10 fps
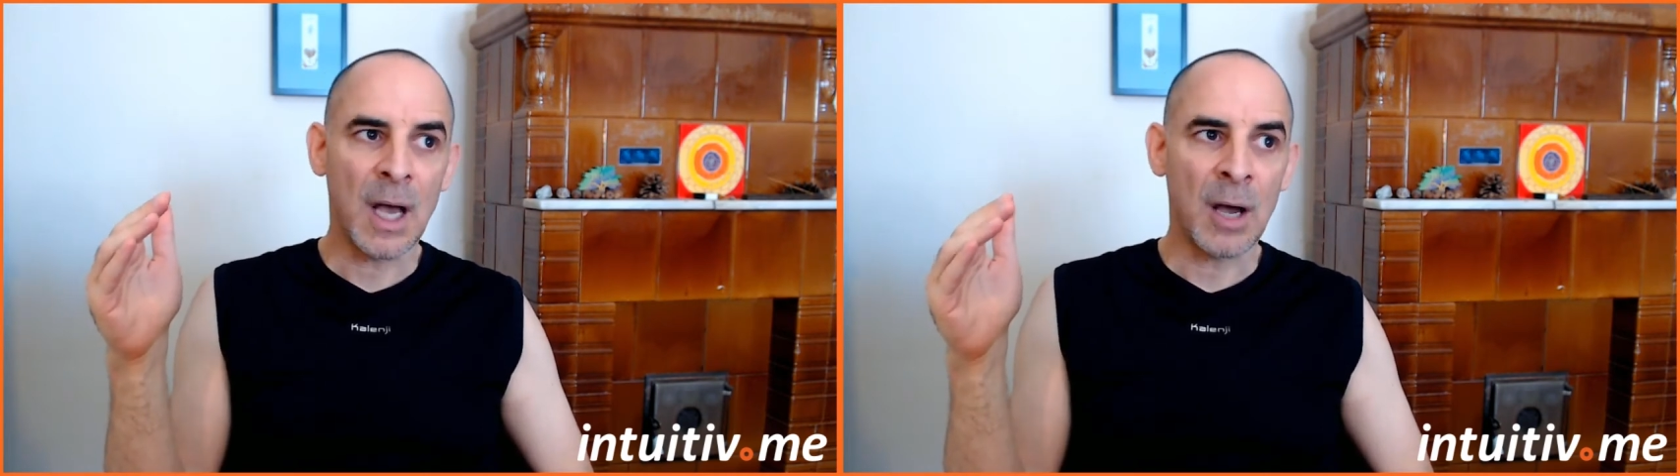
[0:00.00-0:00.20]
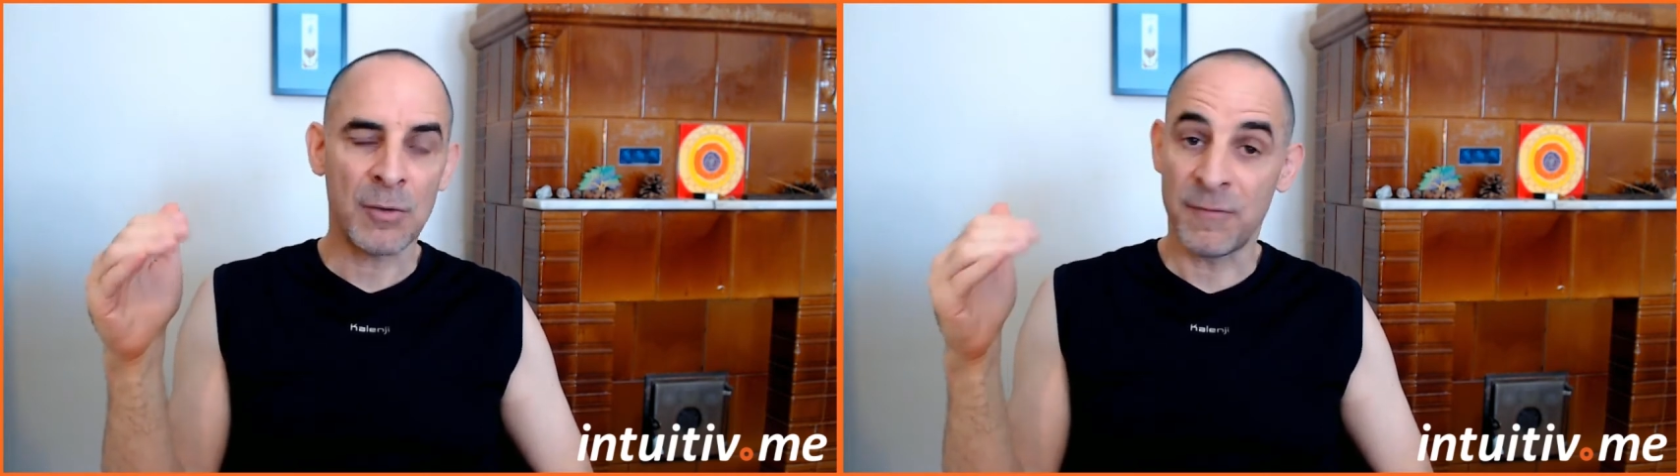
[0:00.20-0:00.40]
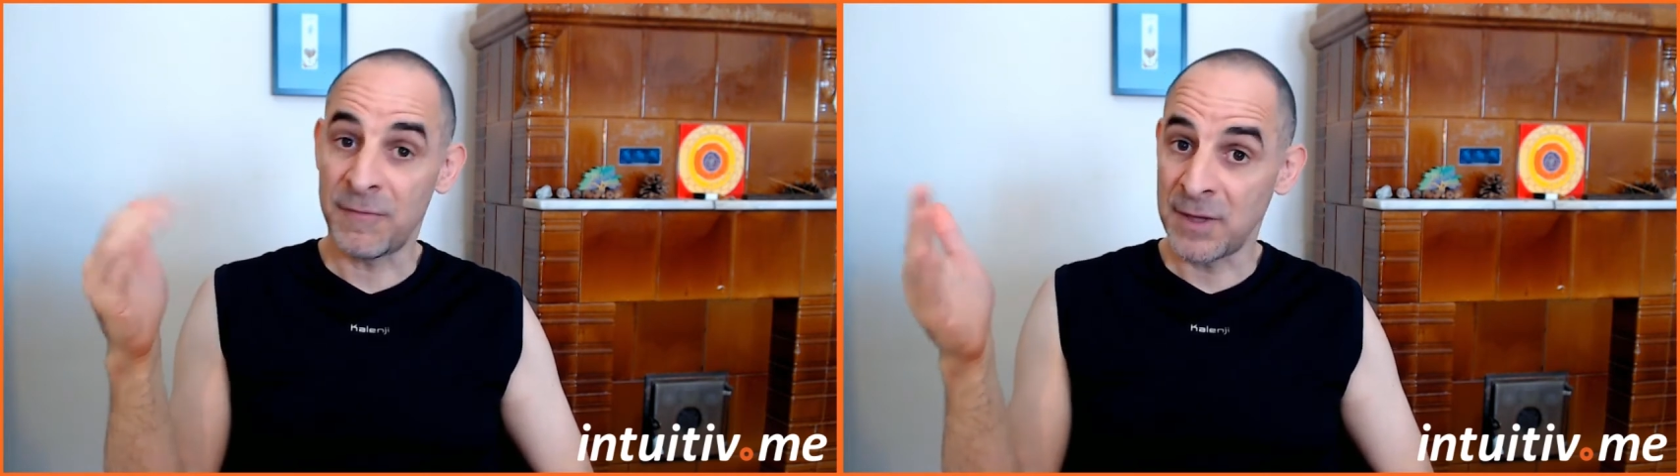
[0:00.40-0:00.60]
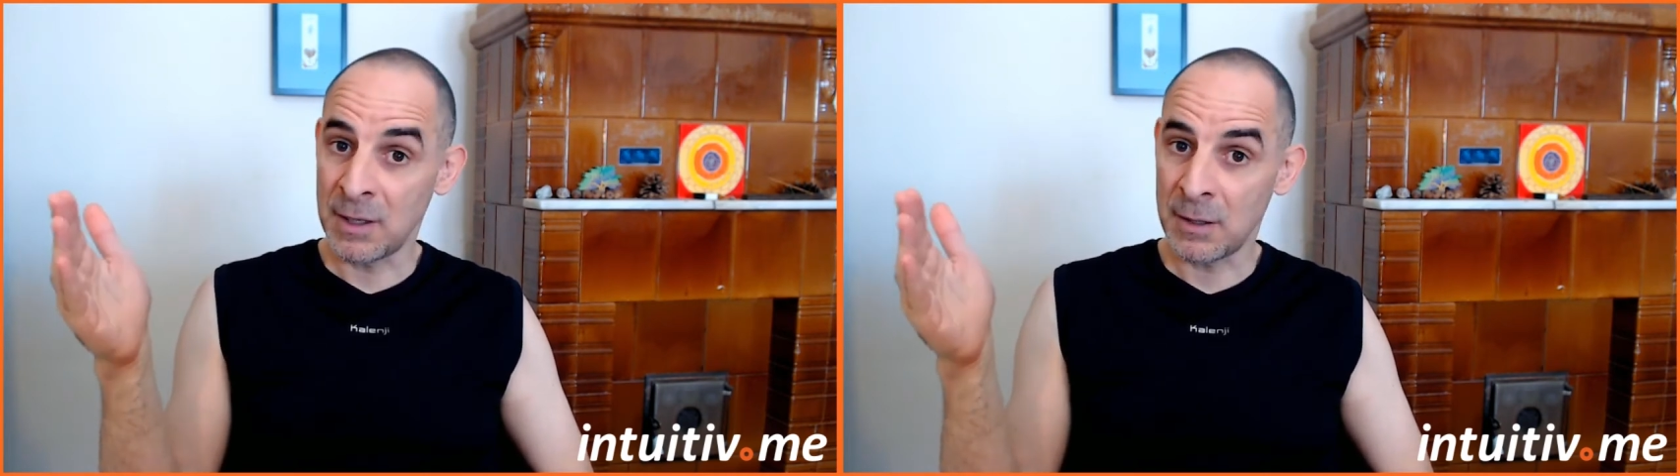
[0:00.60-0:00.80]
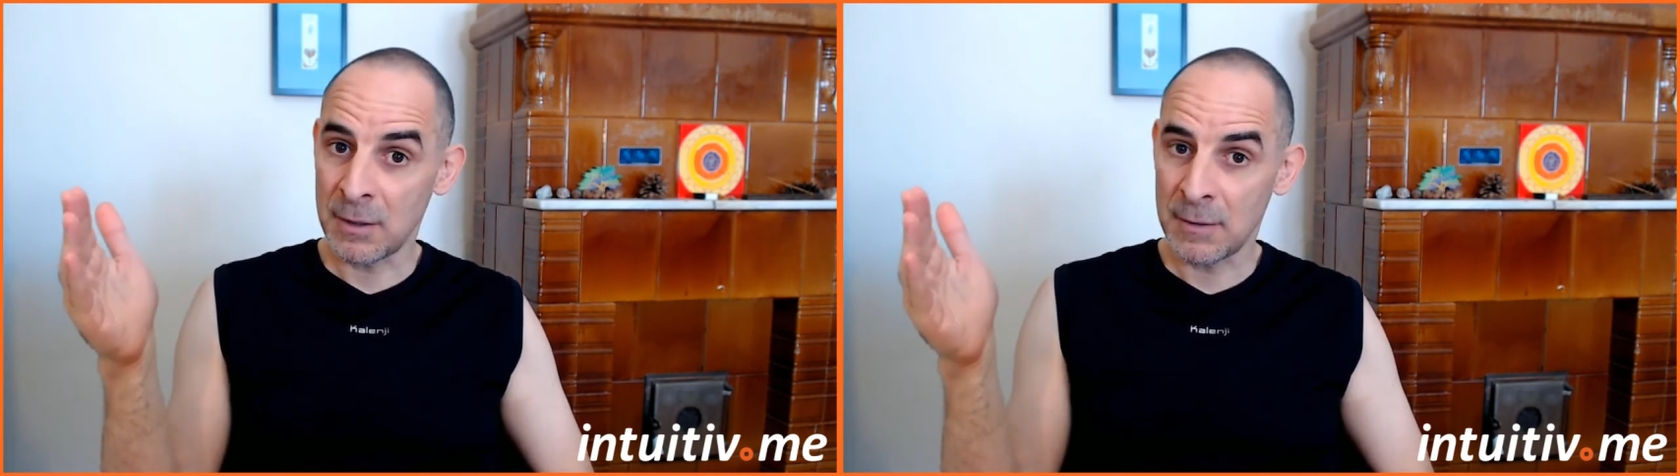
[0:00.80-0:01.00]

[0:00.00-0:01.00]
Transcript: out of fear,